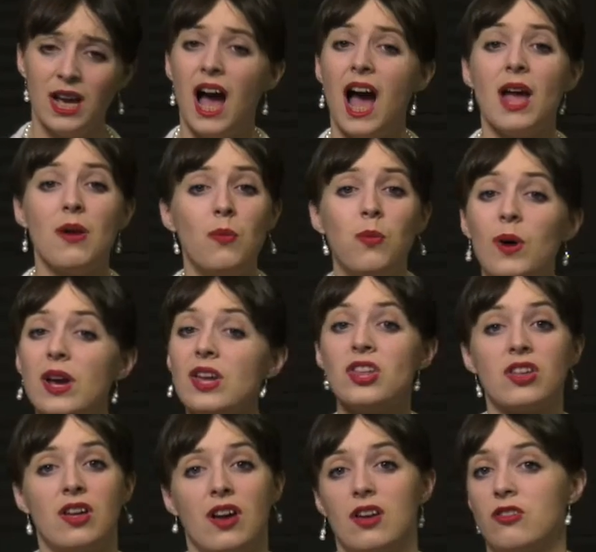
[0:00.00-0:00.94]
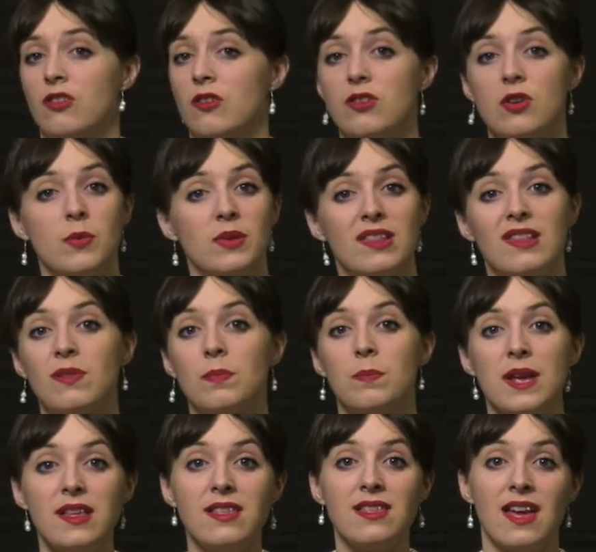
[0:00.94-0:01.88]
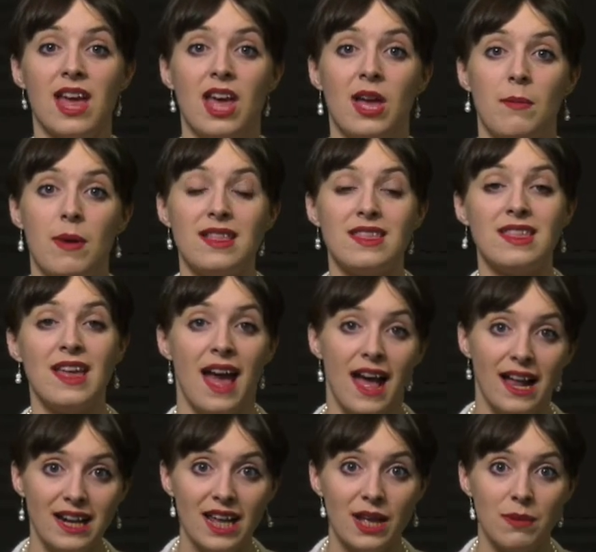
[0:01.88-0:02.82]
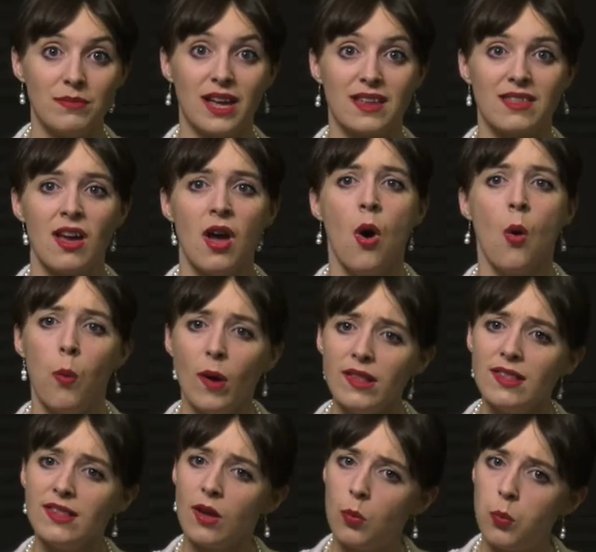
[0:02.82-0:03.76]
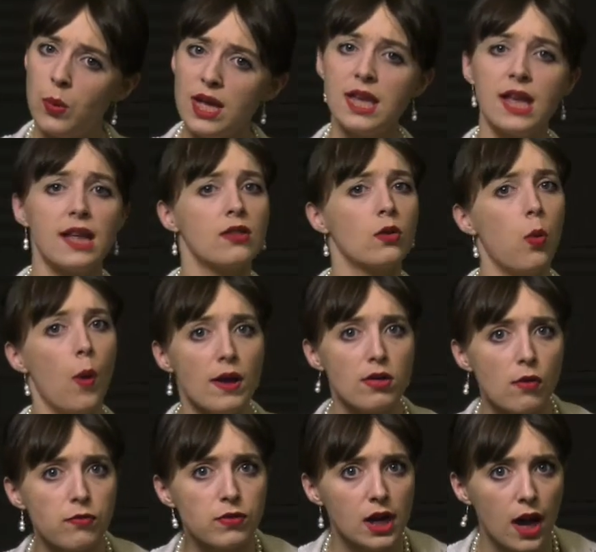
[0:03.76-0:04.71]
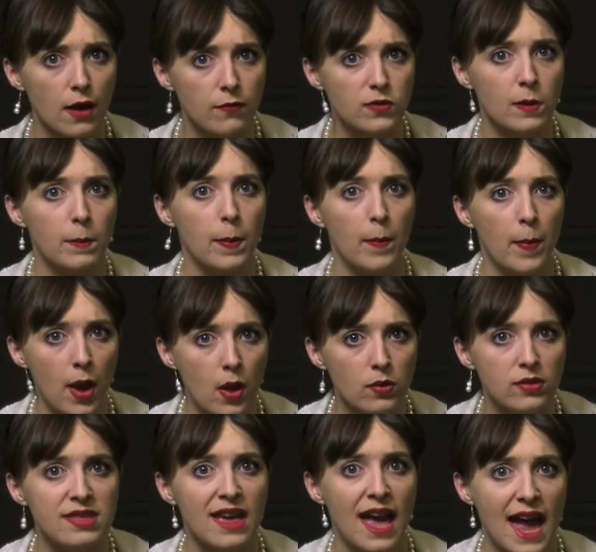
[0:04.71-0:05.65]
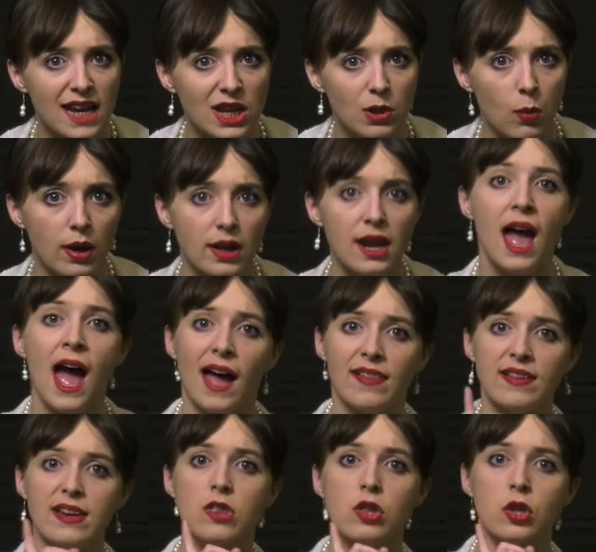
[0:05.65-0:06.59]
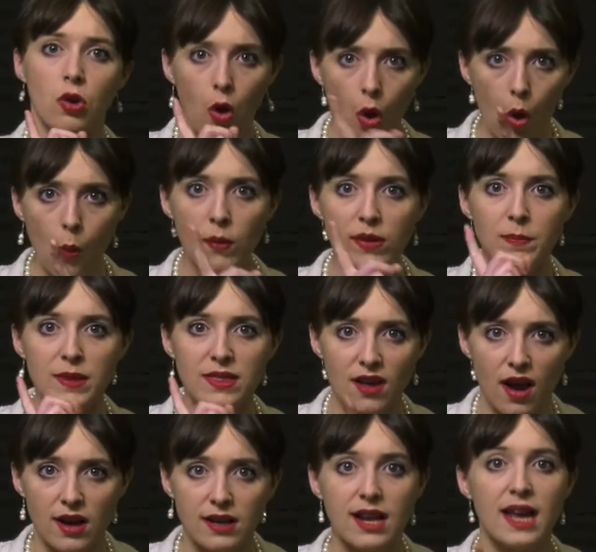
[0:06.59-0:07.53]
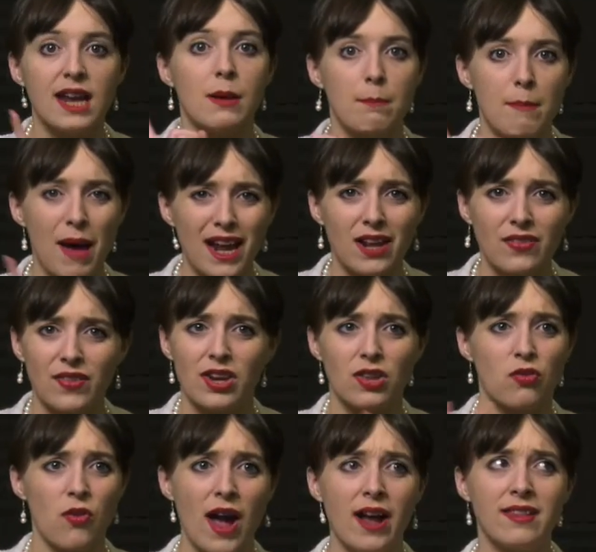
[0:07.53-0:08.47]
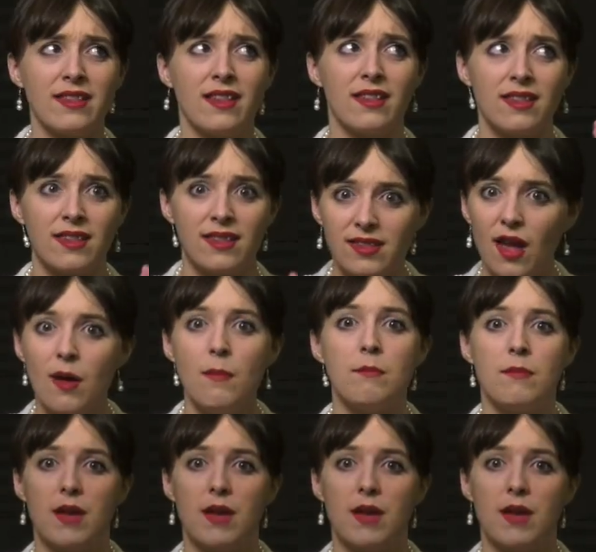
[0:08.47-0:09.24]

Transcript: I wish, Gertrude, you would speak to him and tell him that what attention enough to propose to anyone and that it should always be done in a manner that attracts some